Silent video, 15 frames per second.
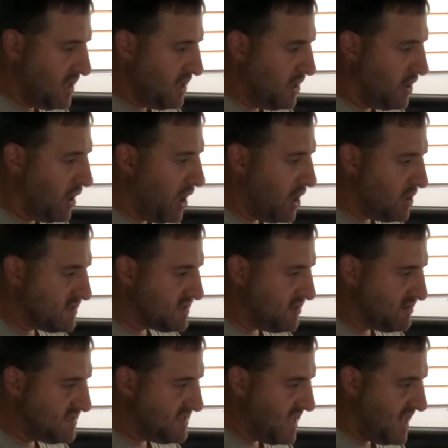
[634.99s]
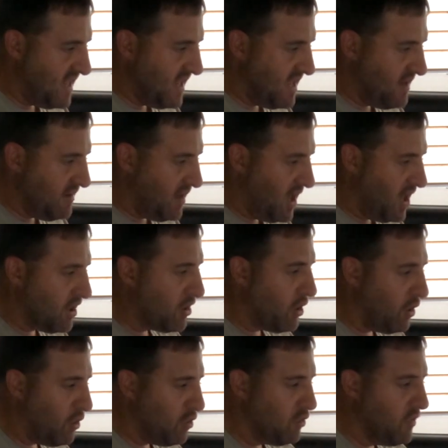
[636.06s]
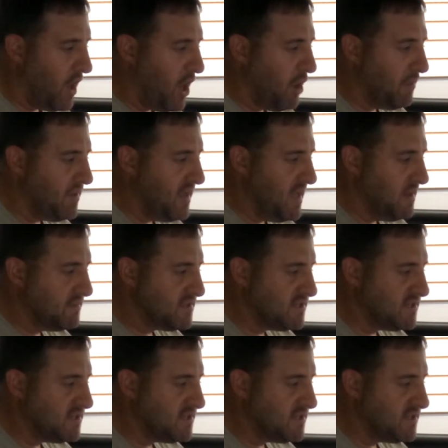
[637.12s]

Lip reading: you're also setting it a cold RPM.